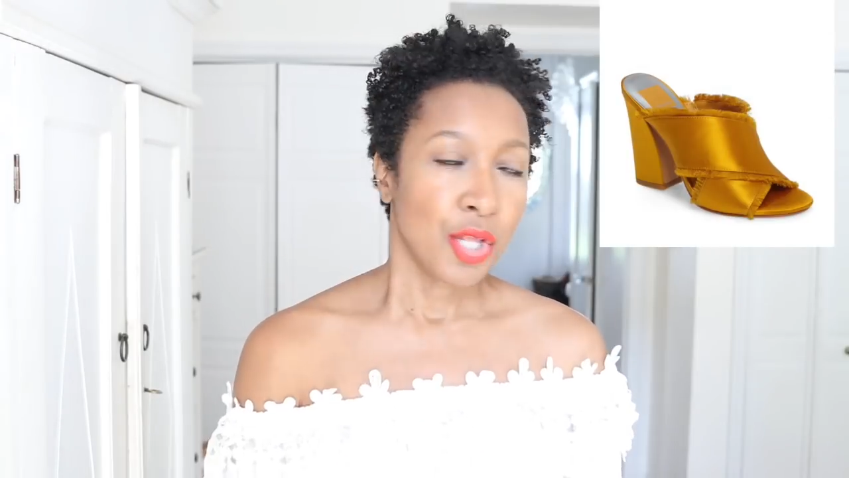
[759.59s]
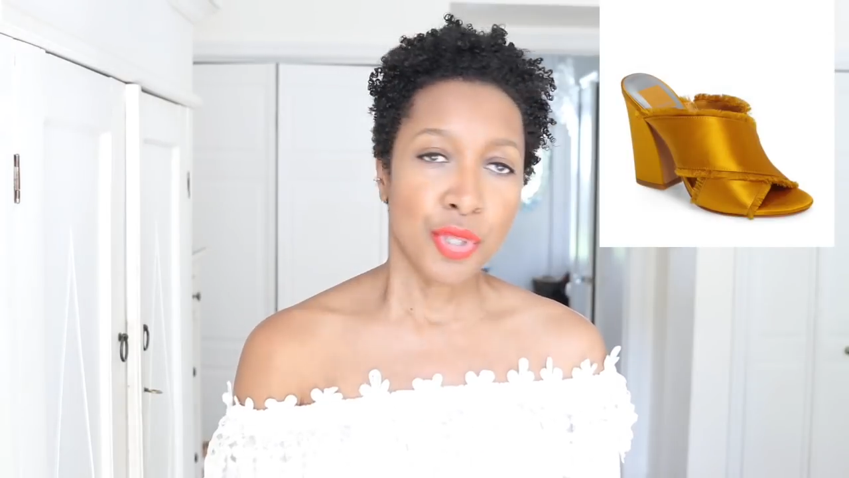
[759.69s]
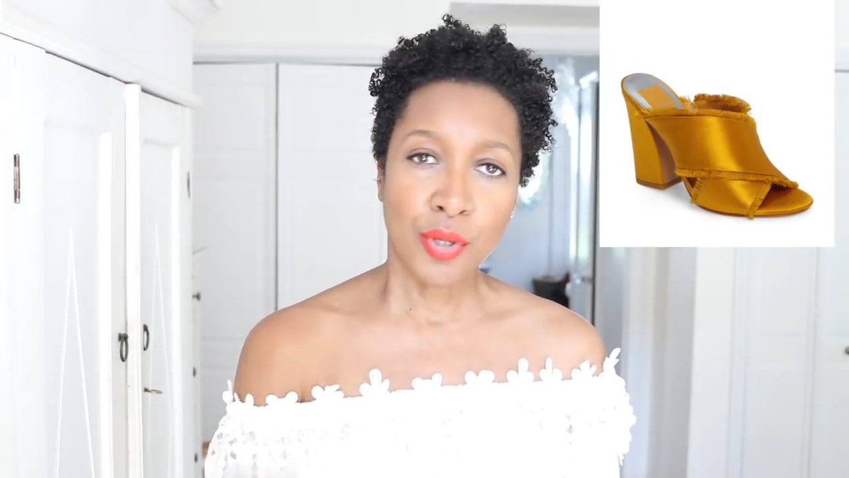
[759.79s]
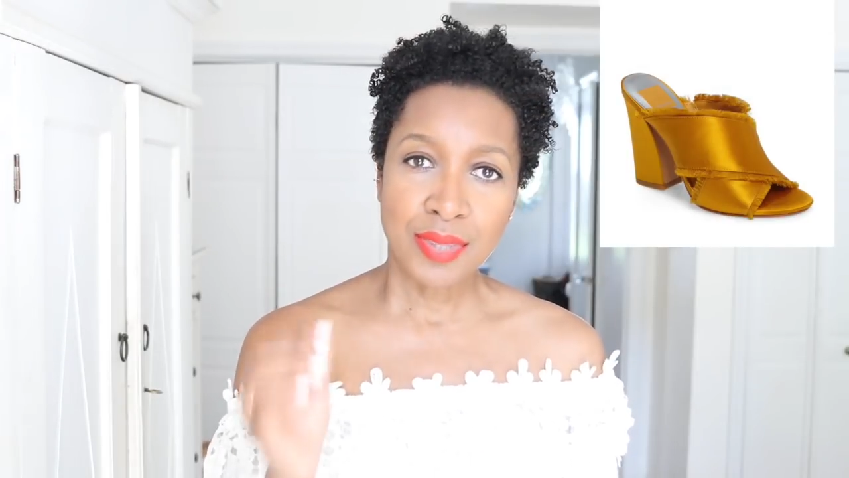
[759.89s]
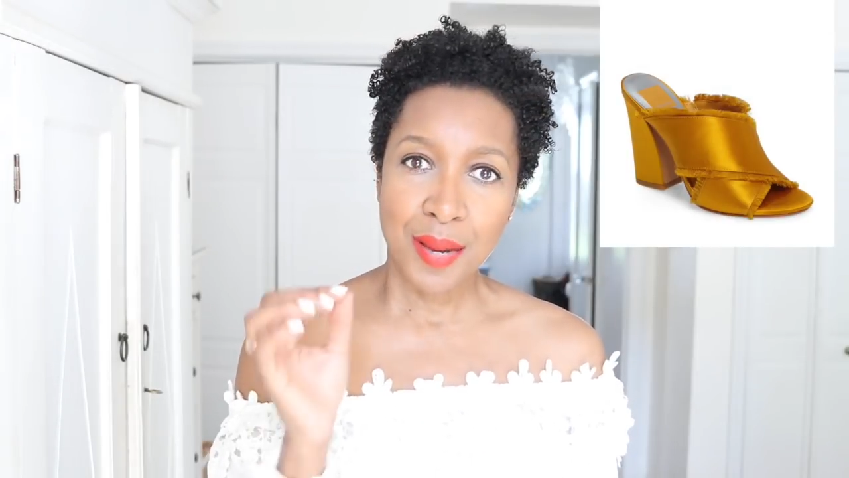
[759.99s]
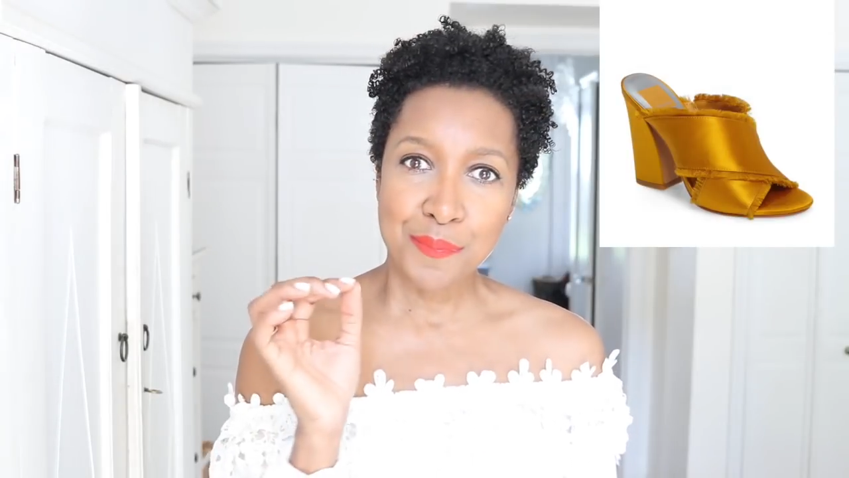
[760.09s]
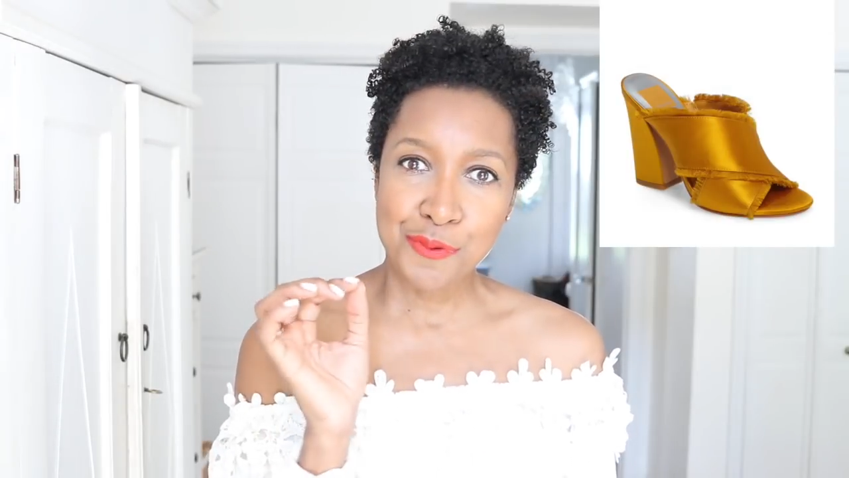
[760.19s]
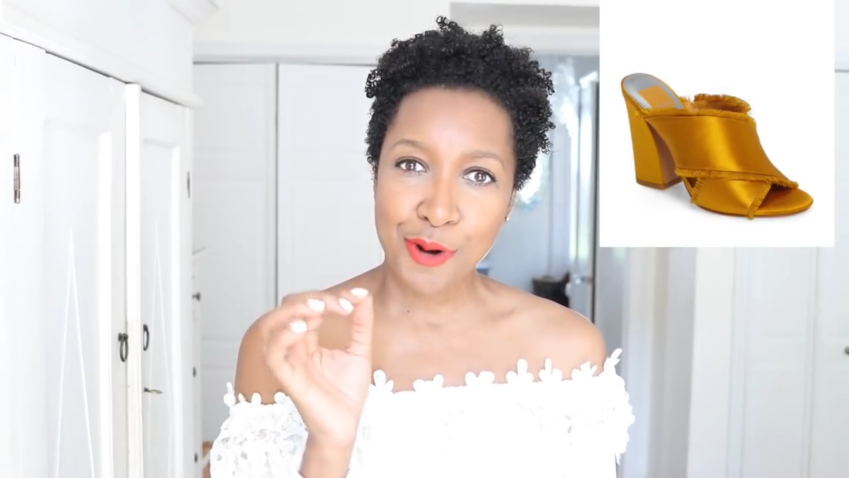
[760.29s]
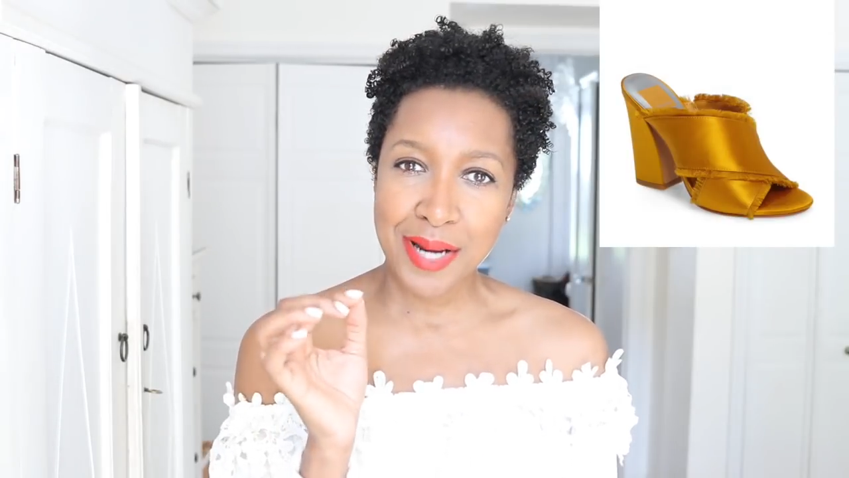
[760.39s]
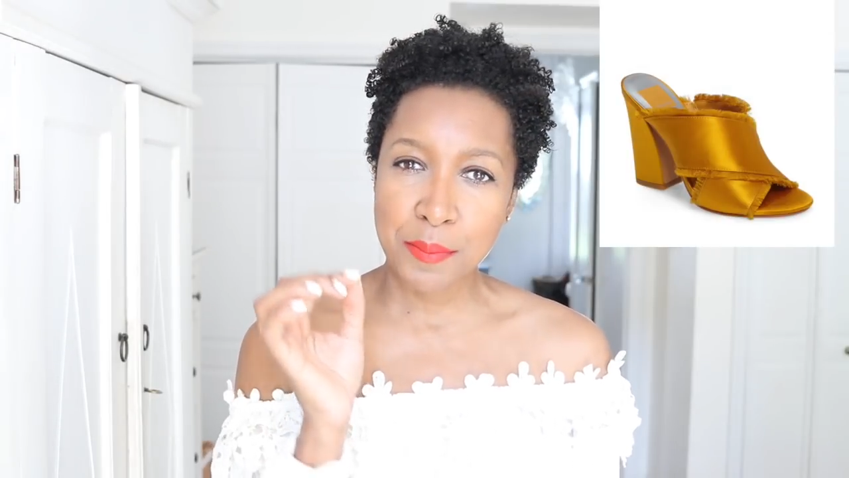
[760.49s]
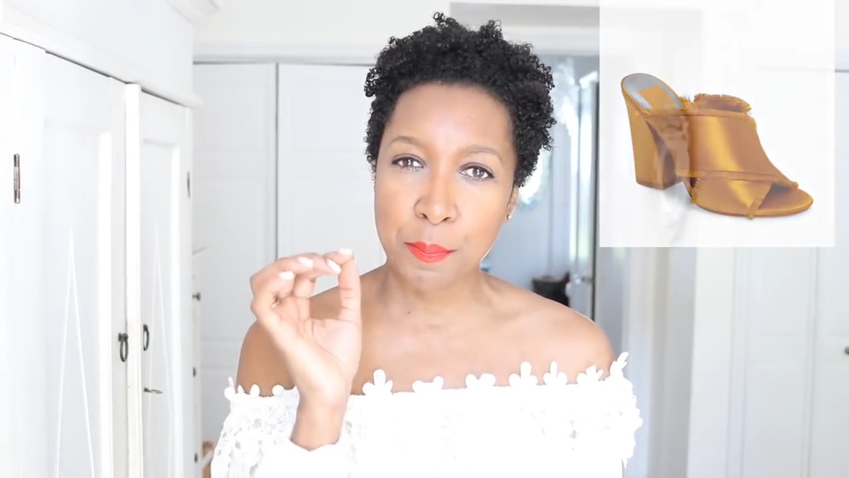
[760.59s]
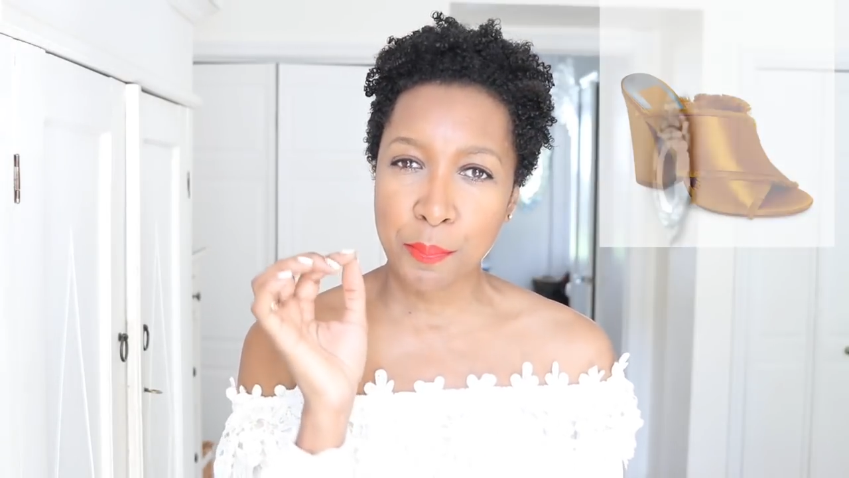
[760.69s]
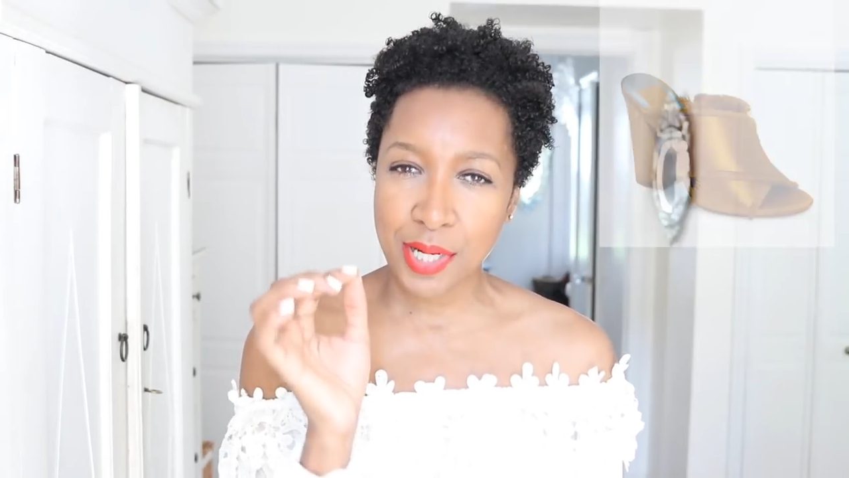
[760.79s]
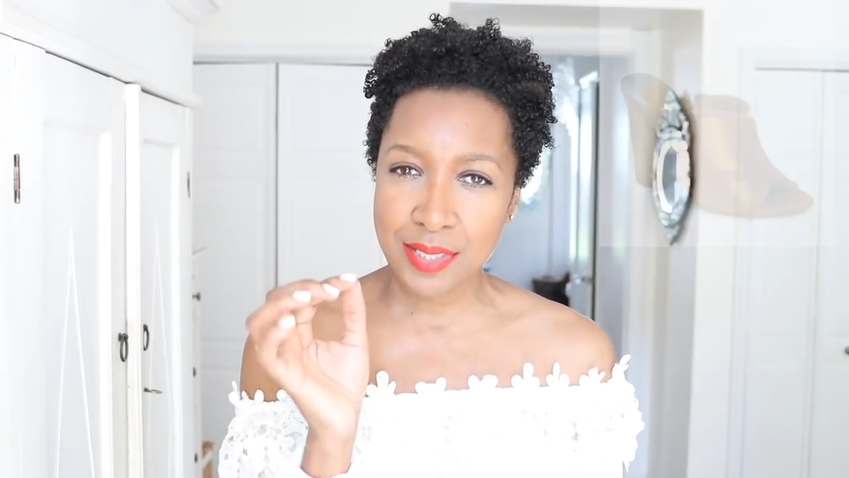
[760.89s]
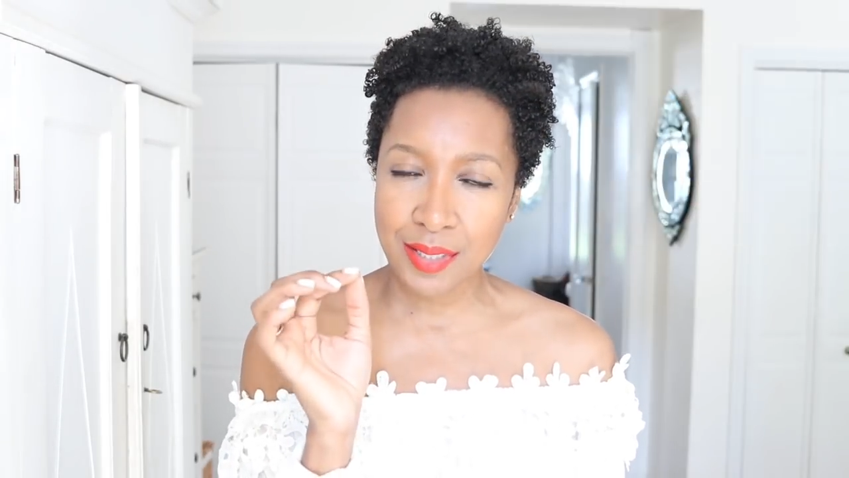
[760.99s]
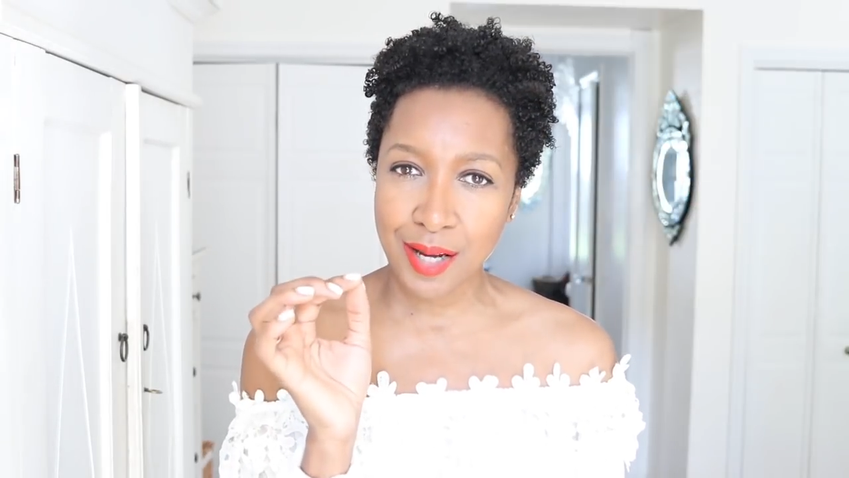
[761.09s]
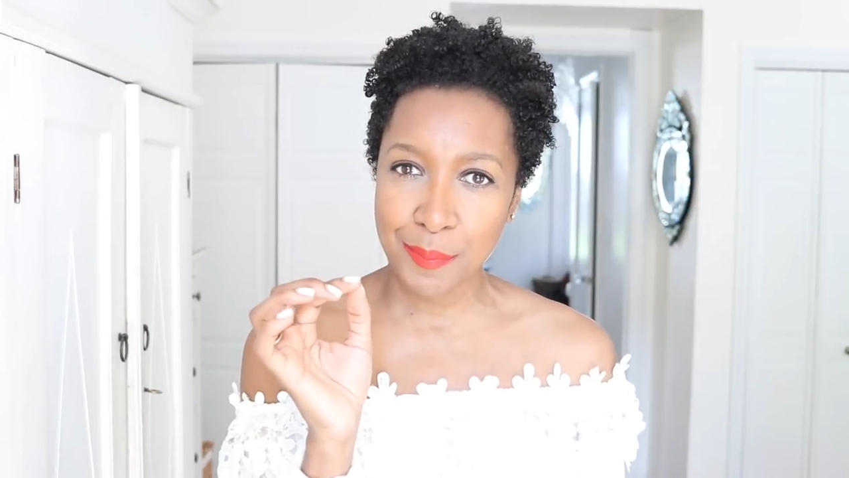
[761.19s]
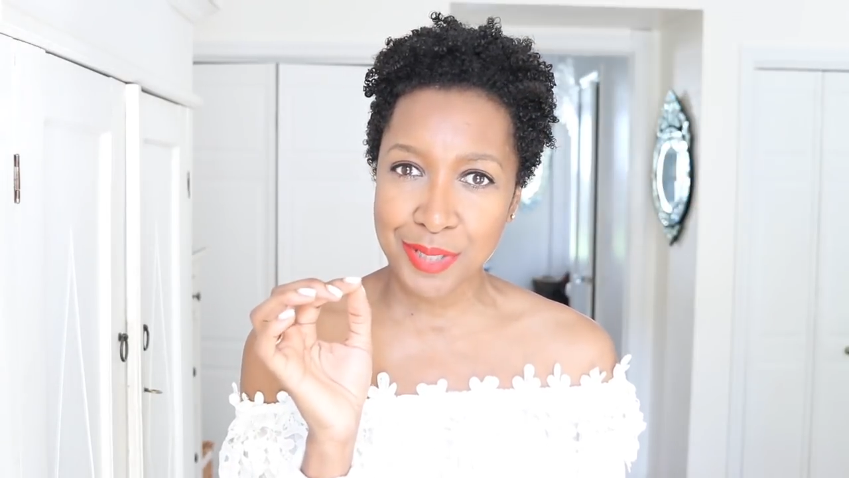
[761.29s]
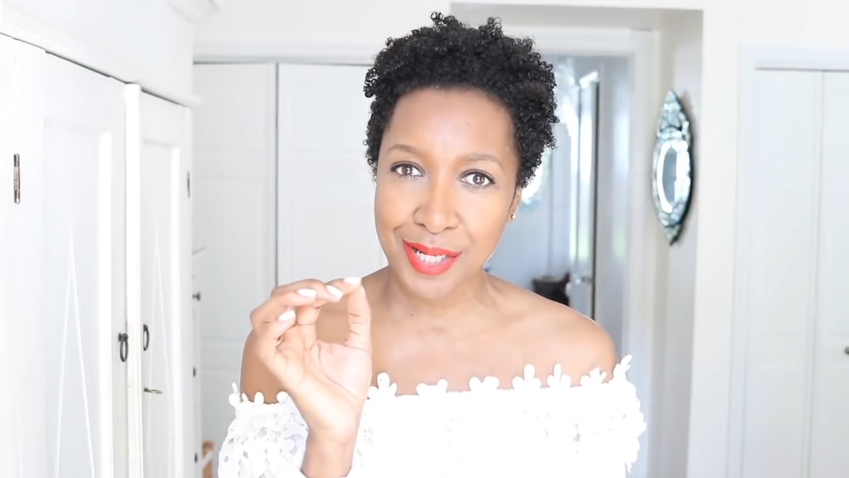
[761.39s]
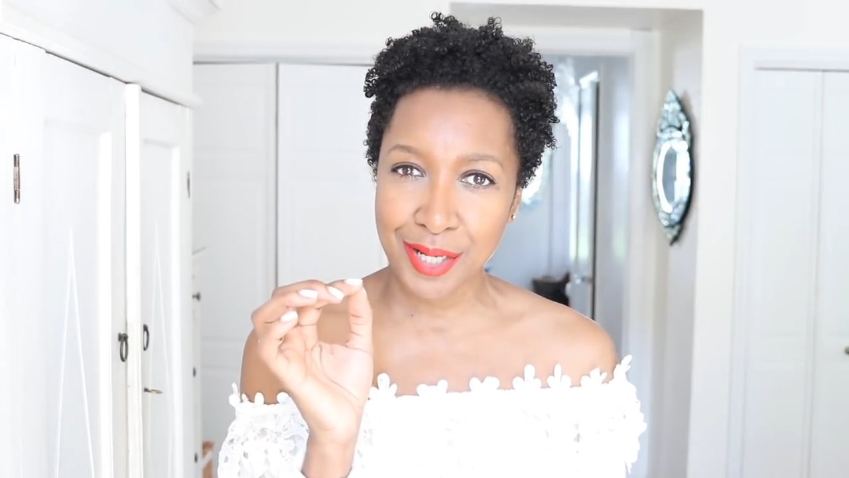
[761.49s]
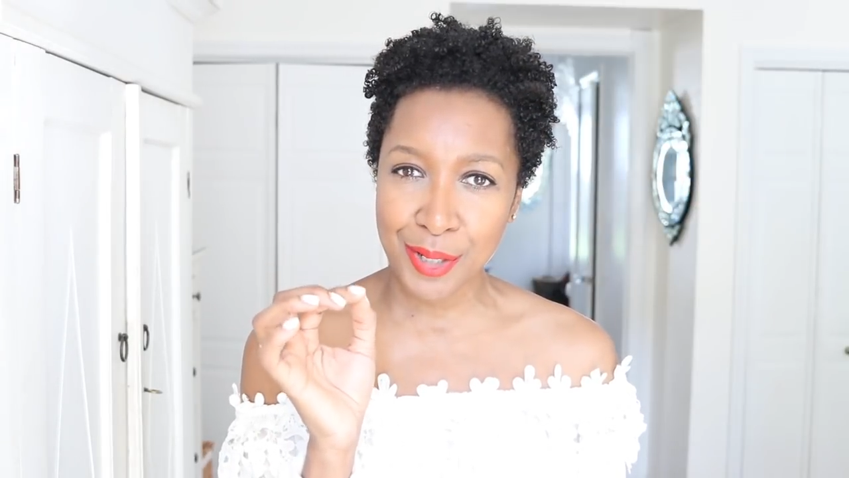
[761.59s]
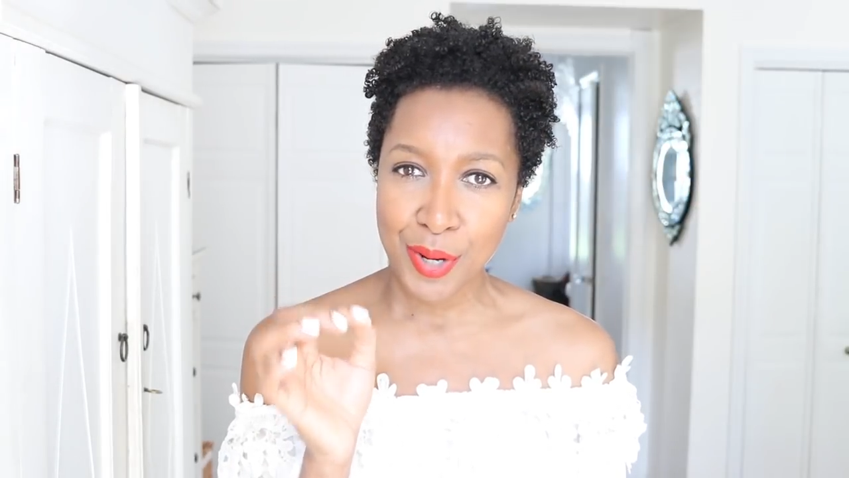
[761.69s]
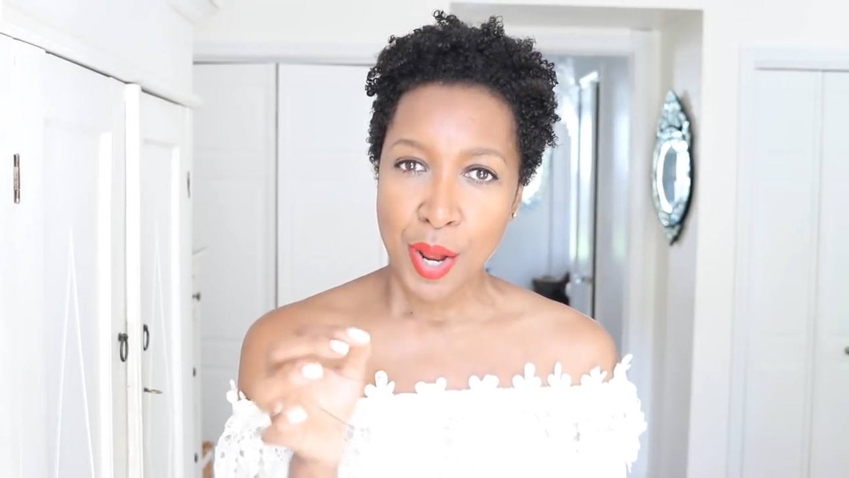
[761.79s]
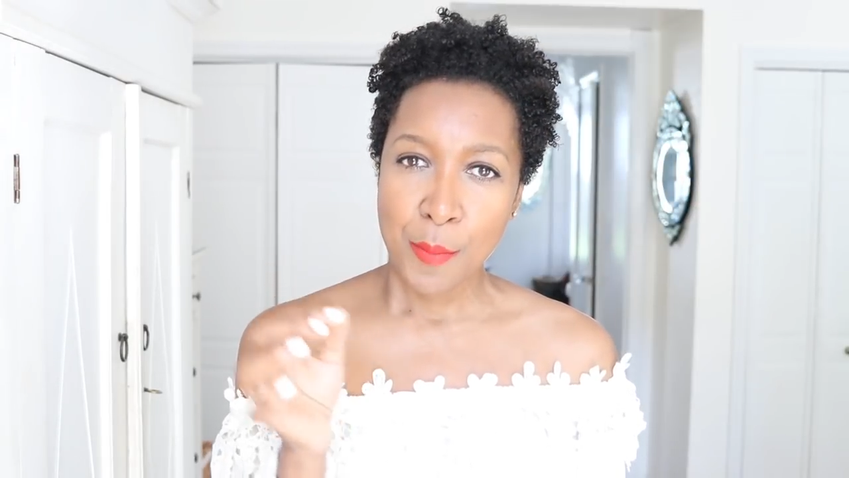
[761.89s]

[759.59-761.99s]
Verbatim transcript: Not that bright buttercup yellow,